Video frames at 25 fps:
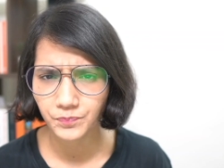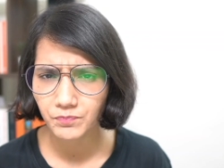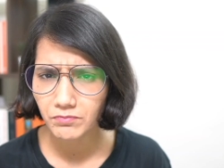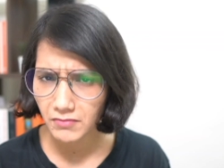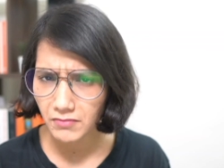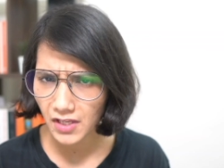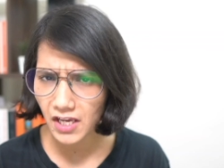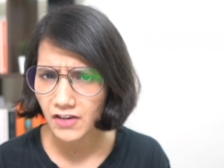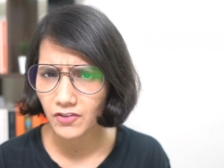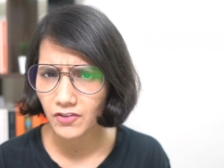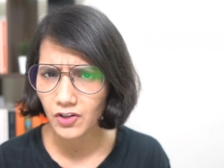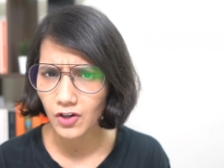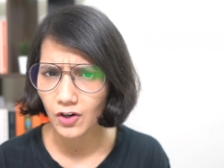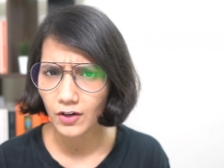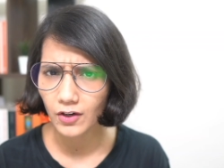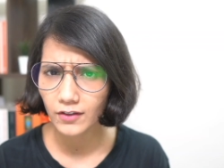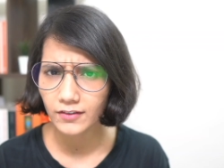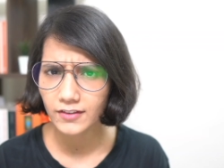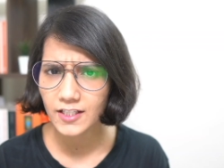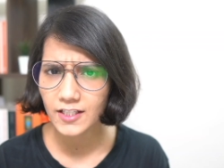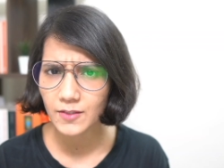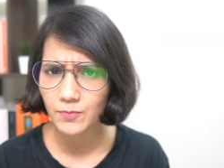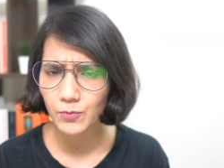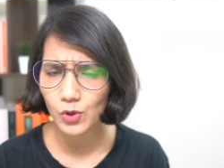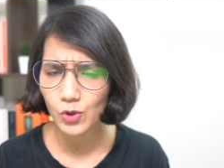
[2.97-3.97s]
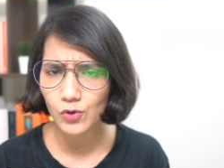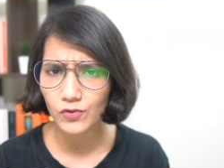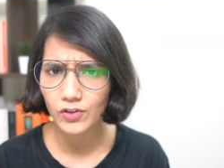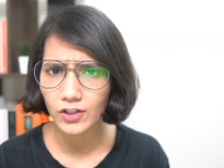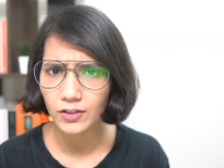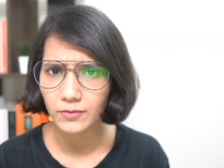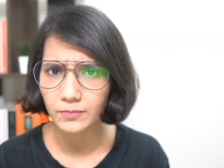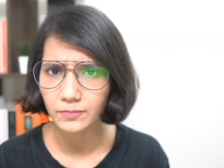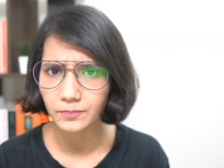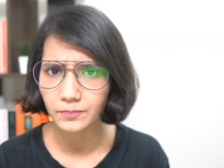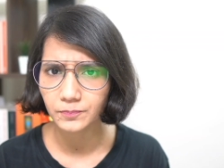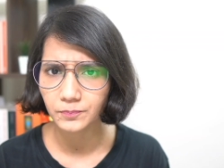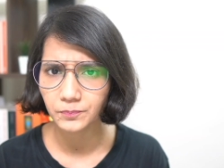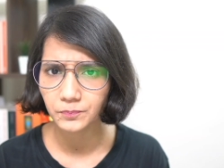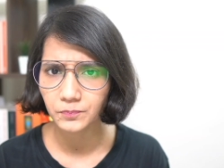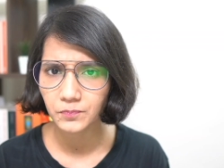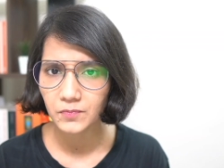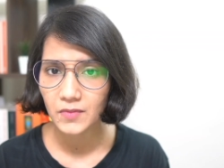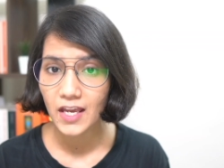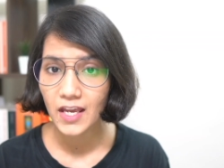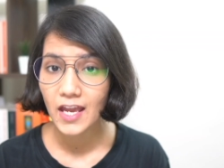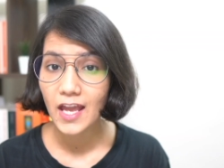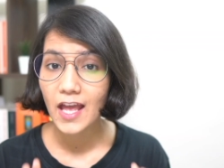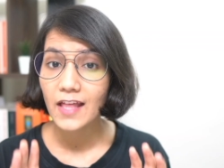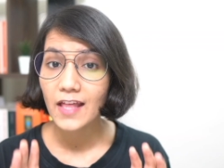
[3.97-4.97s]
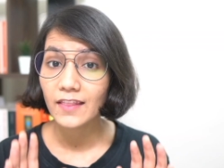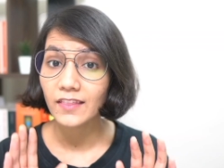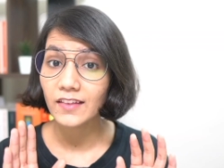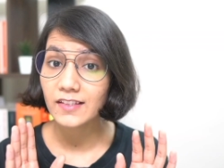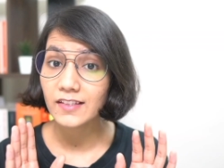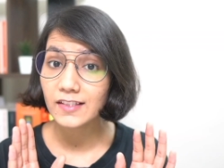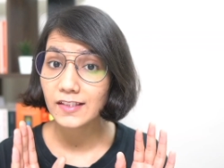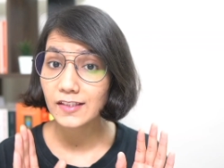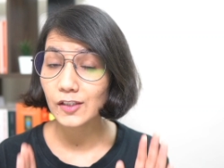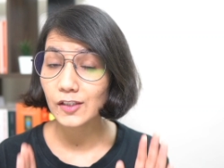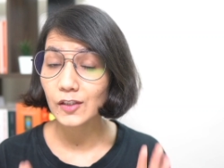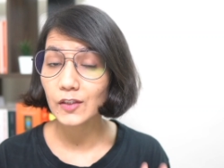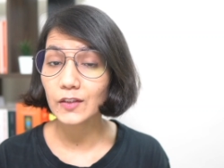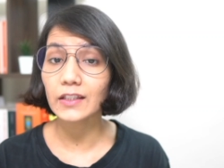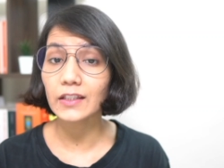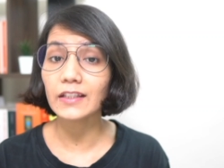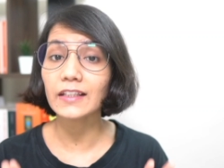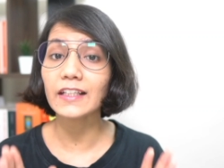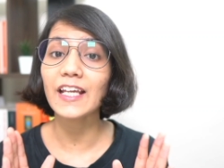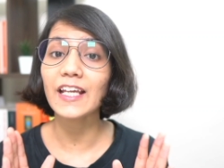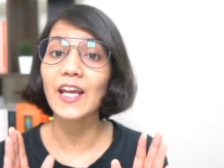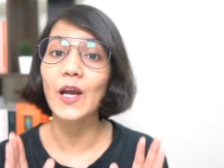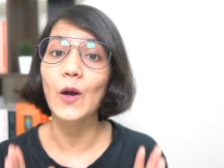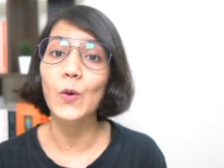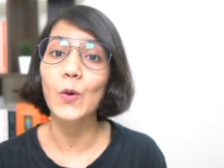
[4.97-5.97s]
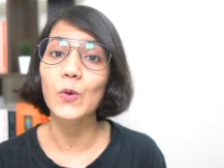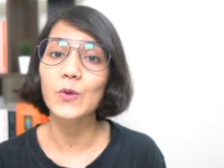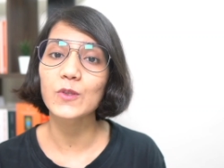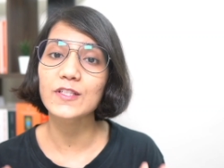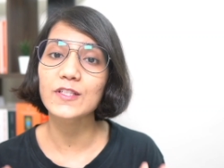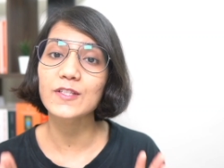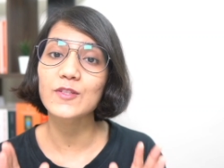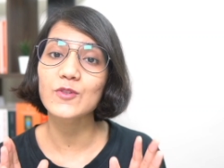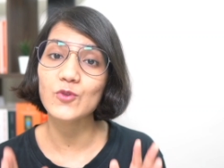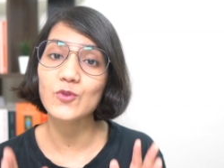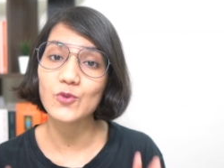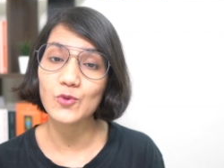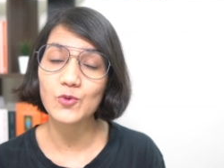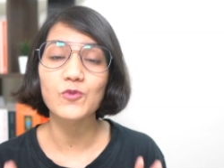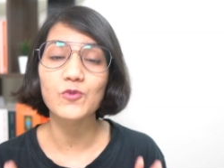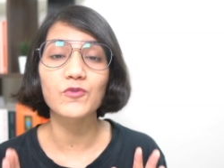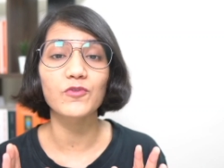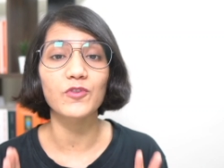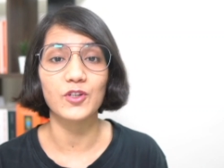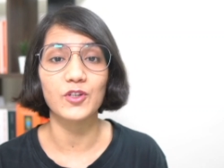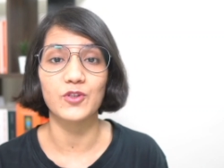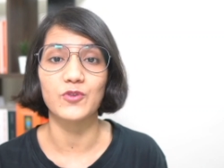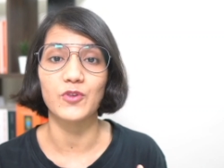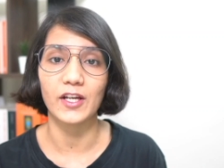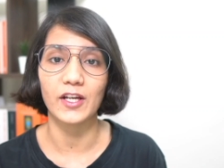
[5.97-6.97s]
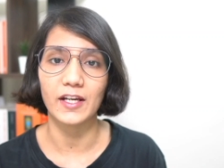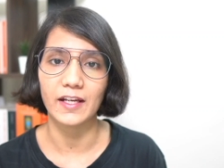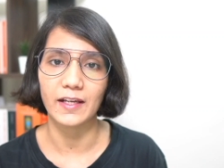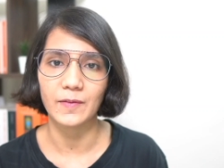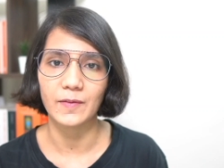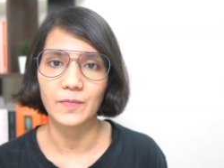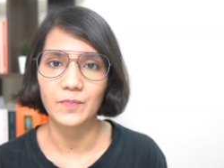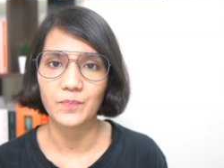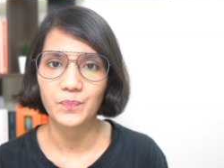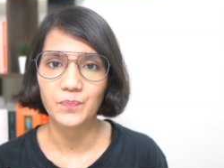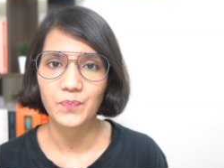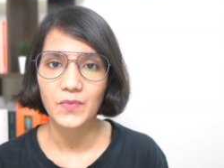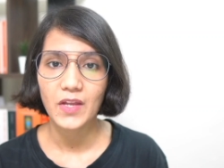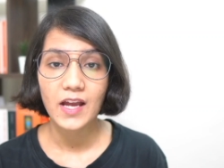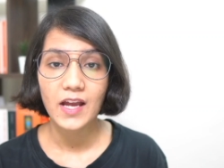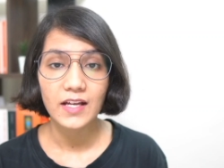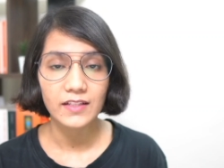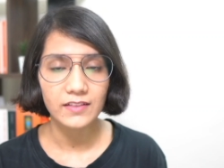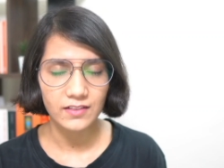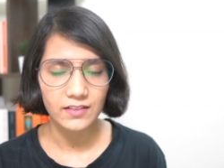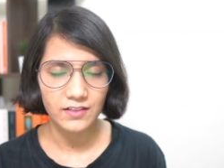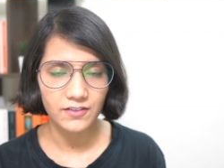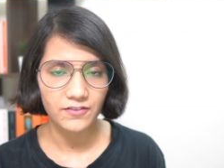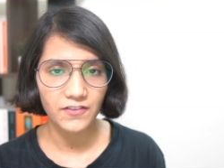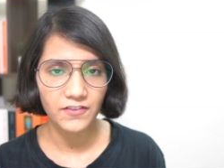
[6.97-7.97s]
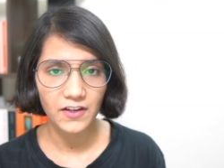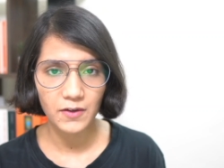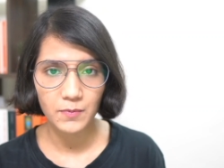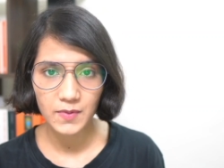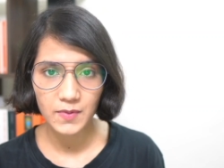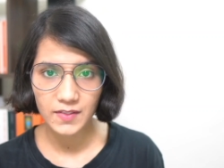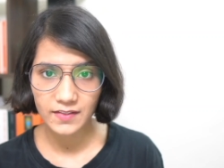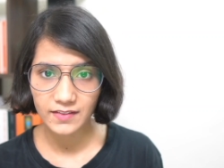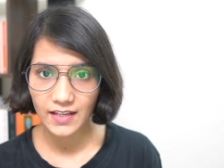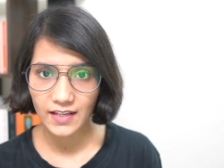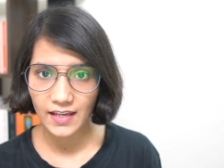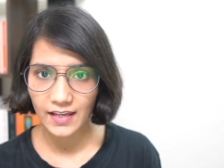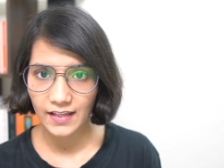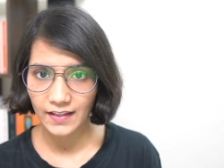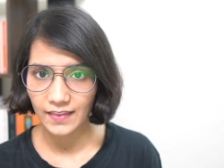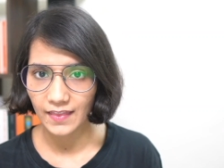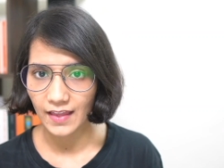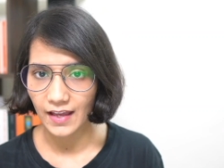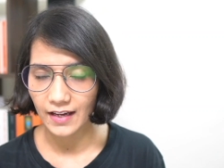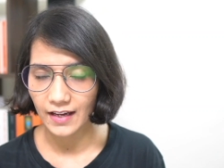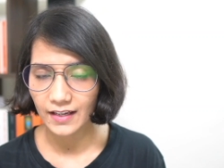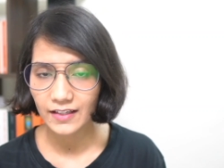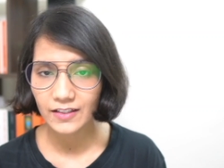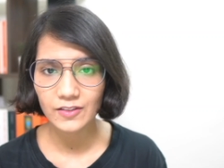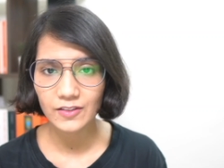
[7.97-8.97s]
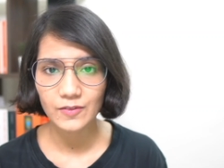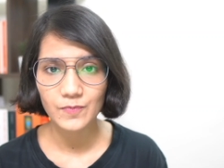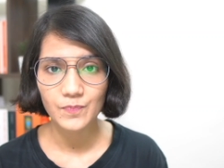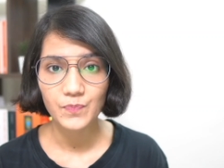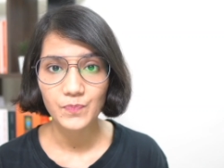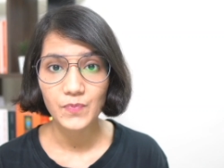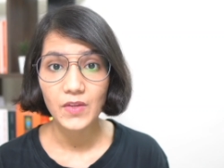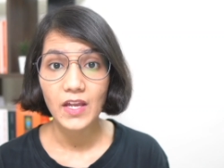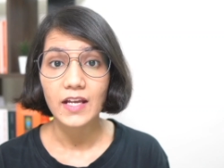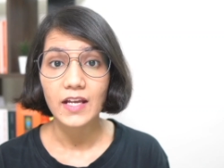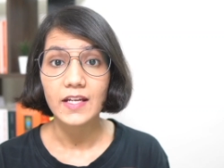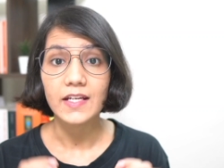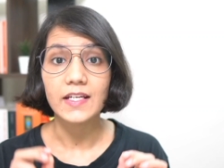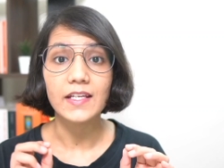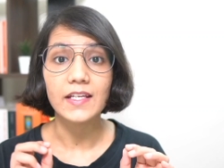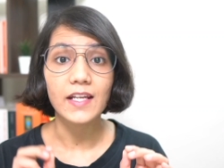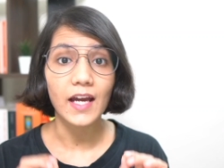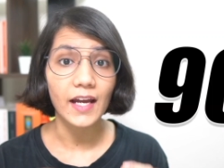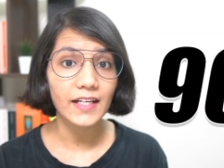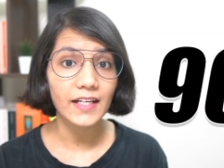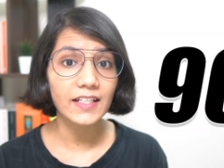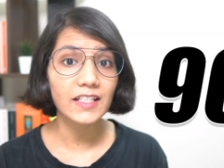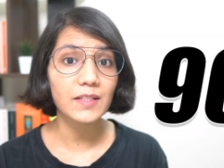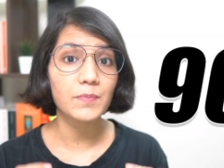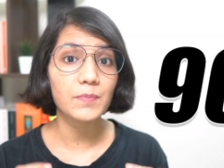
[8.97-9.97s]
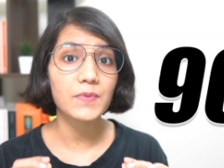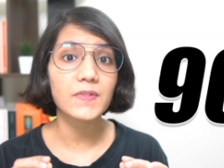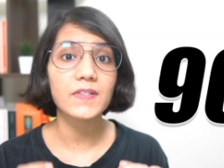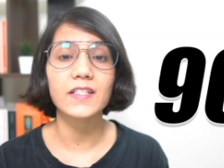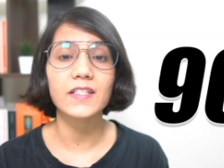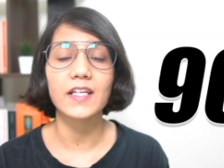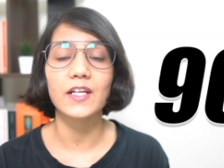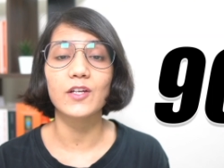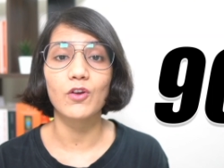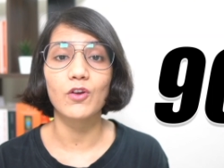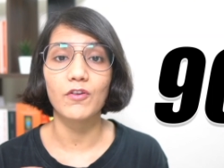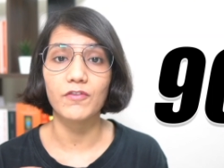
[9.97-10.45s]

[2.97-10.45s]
Ever heard this proverb? This certainly holds true for trading. There's a famous saying that 90% of